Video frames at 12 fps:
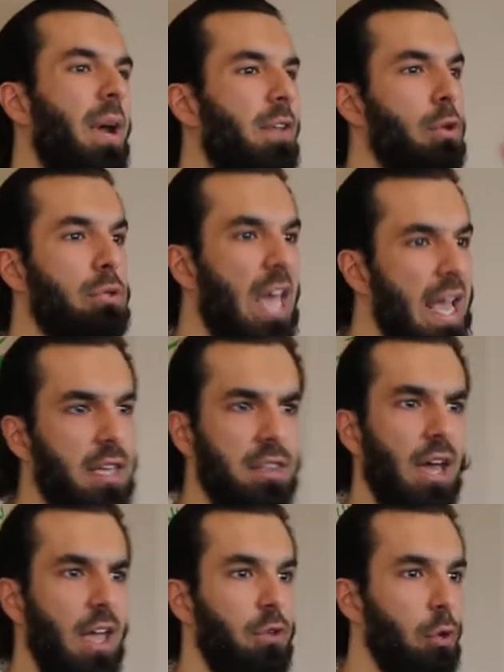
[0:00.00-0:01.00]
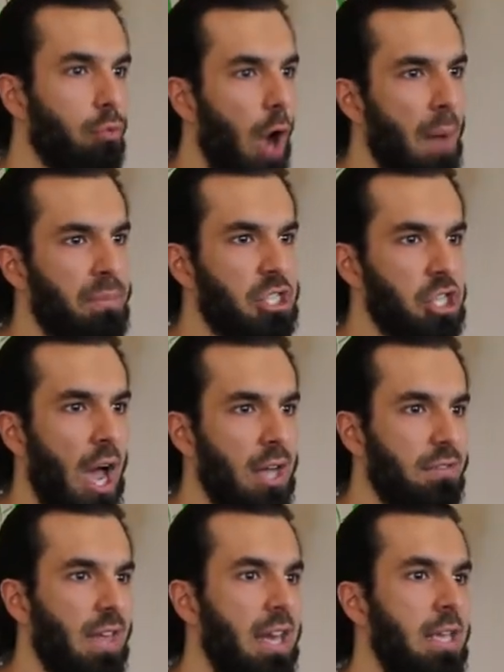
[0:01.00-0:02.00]
if you take that, if you rob the
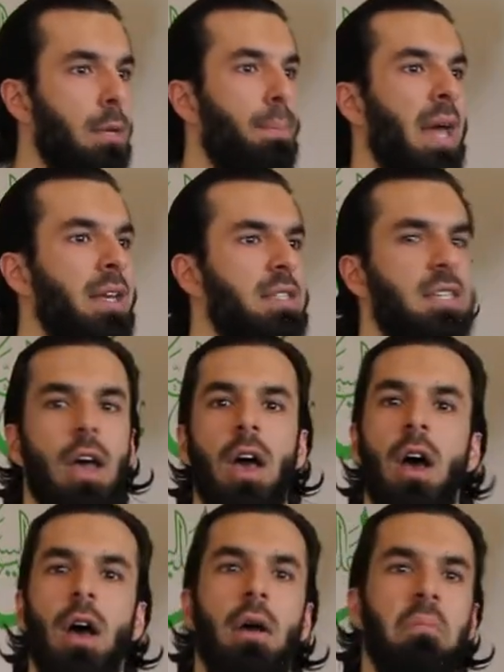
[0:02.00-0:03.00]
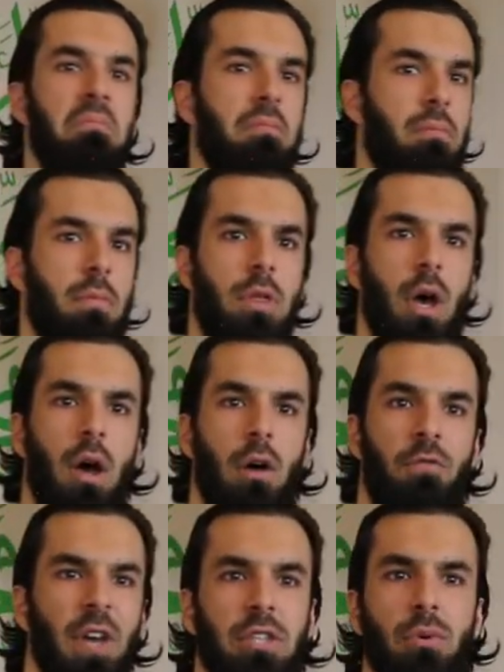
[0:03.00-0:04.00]
child of that independence,
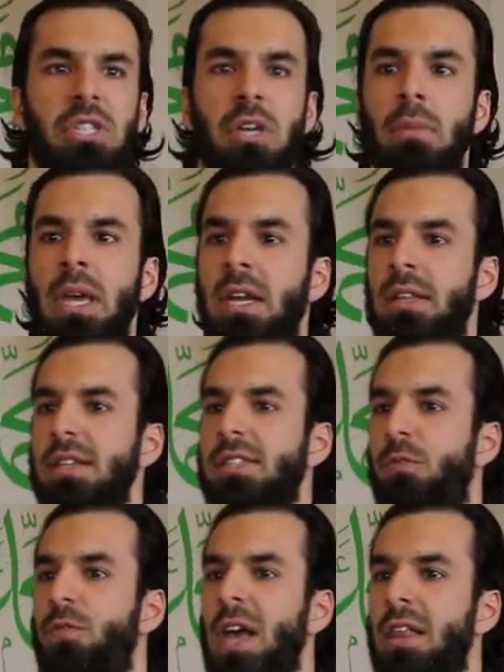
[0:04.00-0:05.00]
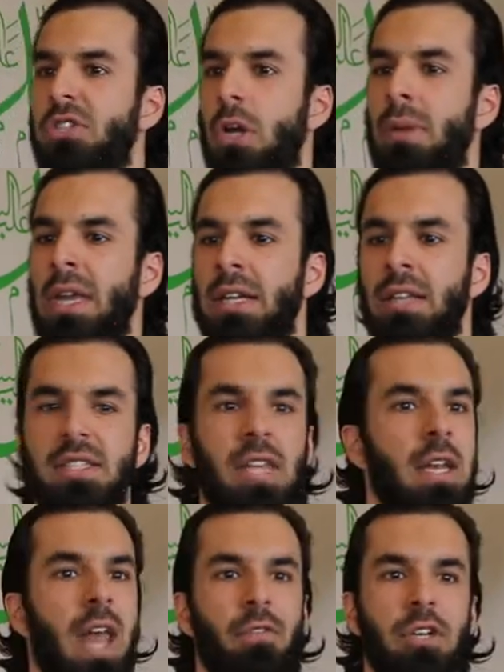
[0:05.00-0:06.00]
the victories are meaningless, the failures are meaningless,
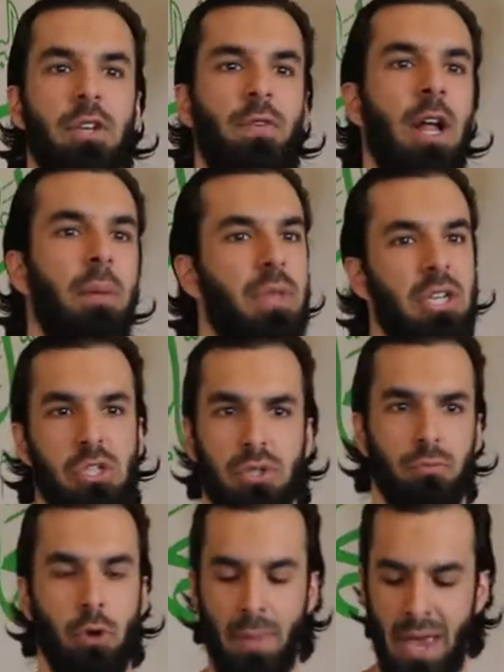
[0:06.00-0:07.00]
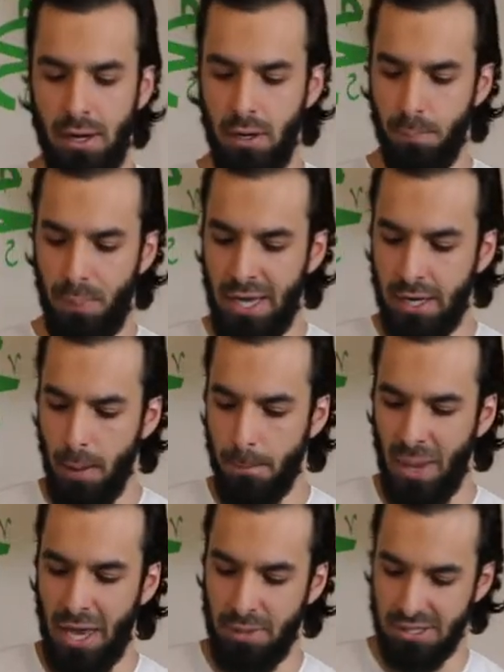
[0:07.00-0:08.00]
they never develop, they just remain big
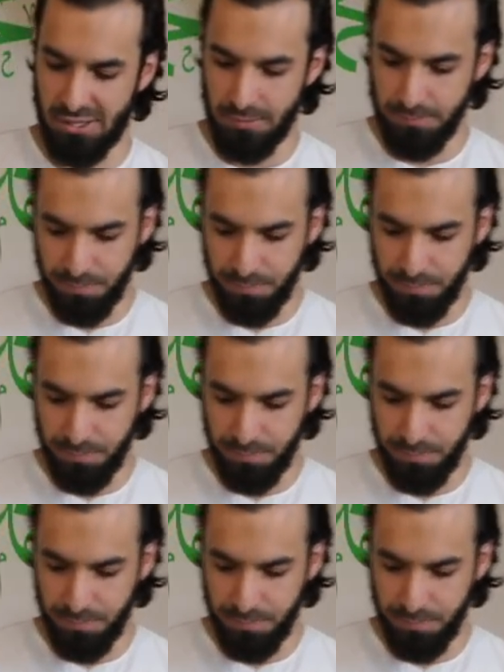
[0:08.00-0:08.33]
babies.